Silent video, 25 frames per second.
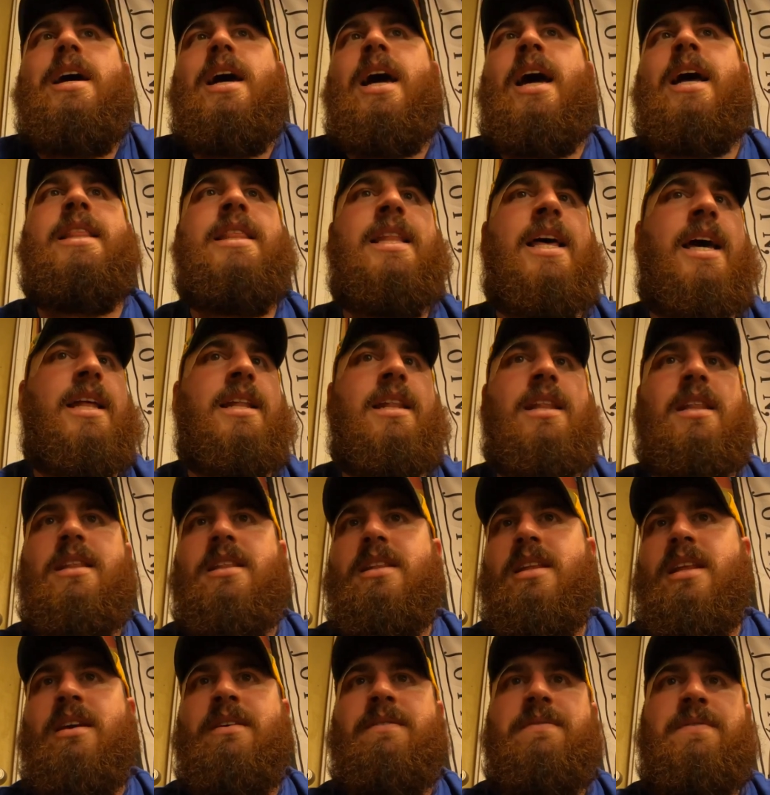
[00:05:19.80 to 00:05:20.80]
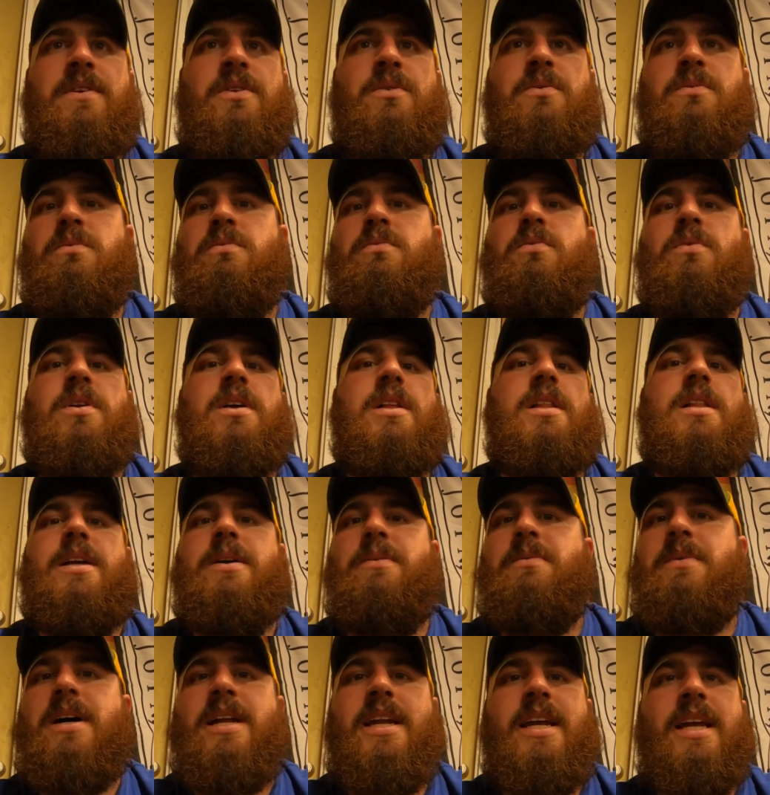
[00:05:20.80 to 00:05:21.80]
and then if you really
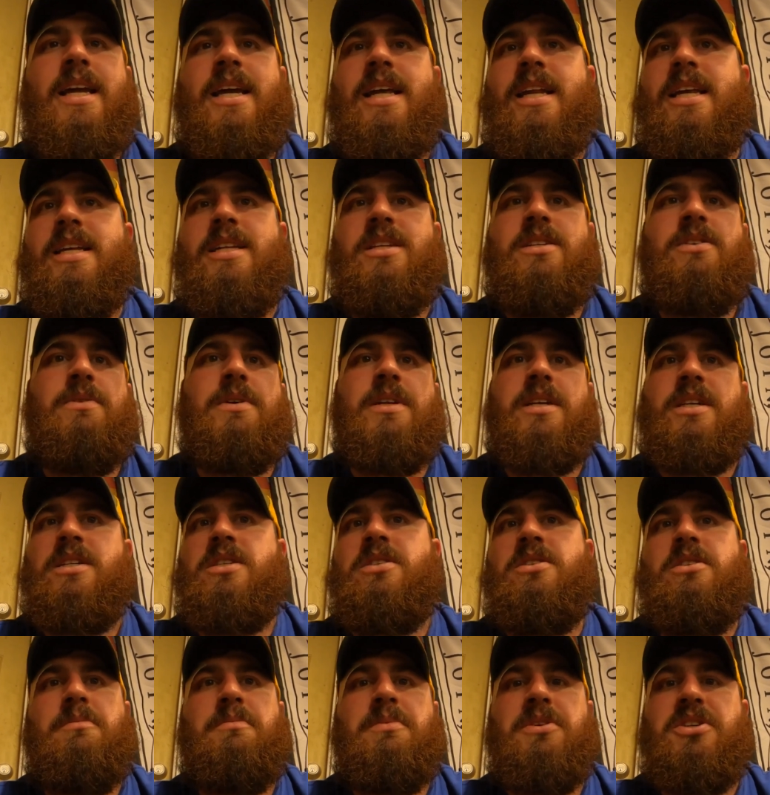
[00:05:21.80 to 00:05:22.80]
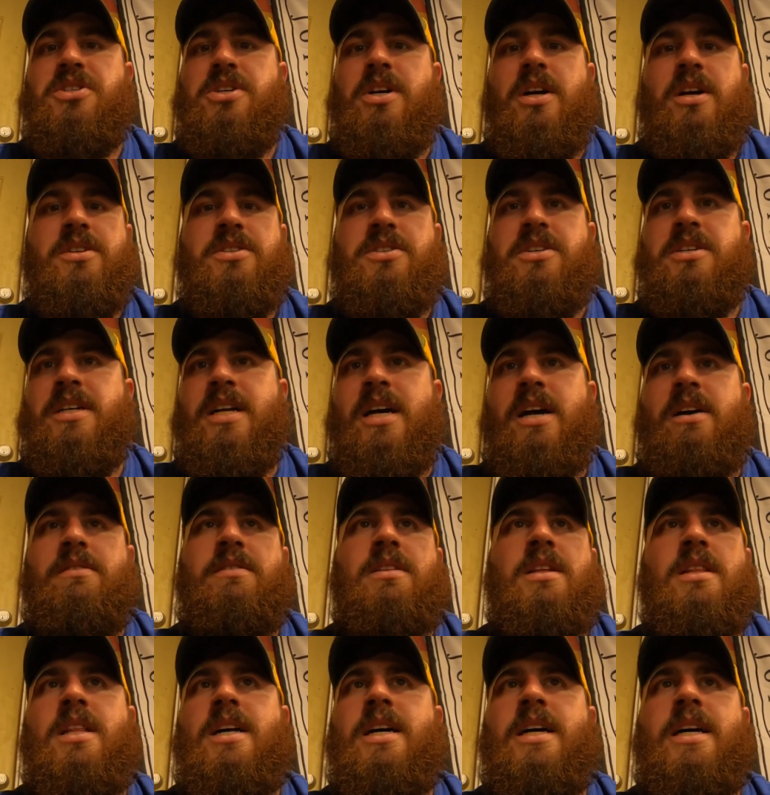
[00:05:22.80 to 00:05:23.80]
want to get into it, a supercharger down
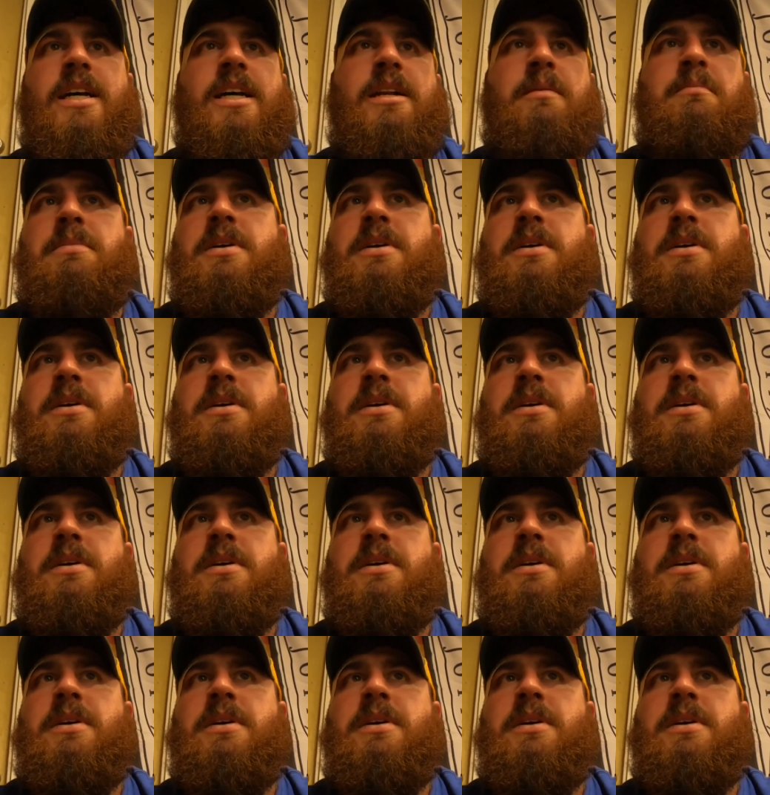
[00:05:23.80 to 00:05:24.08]
the line.